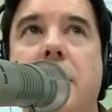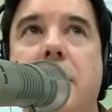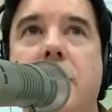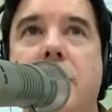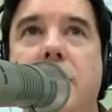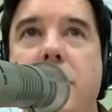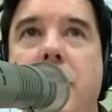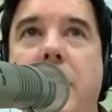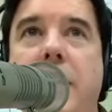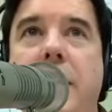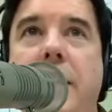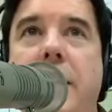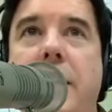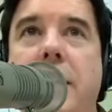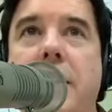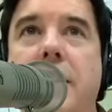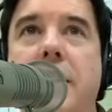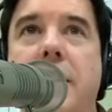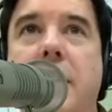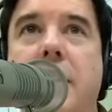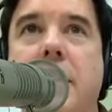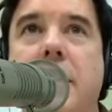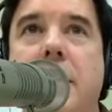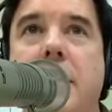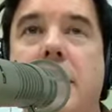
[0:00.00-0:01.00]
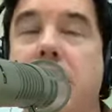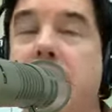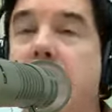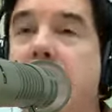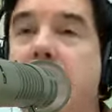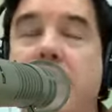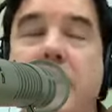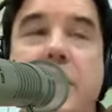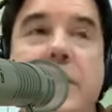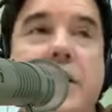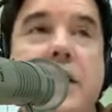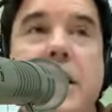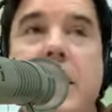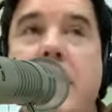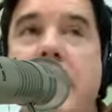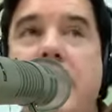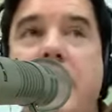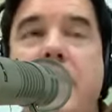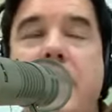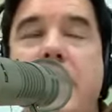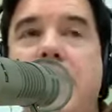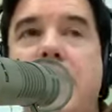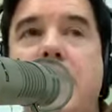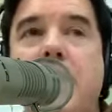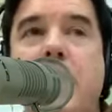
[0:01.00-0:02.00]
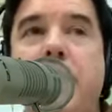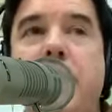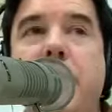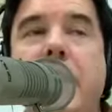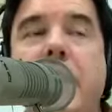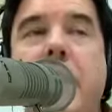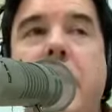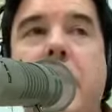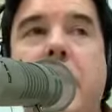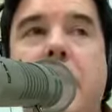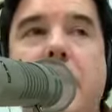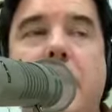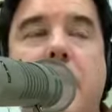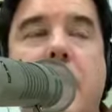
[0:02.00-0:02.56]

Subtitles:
Sure he does. So there's something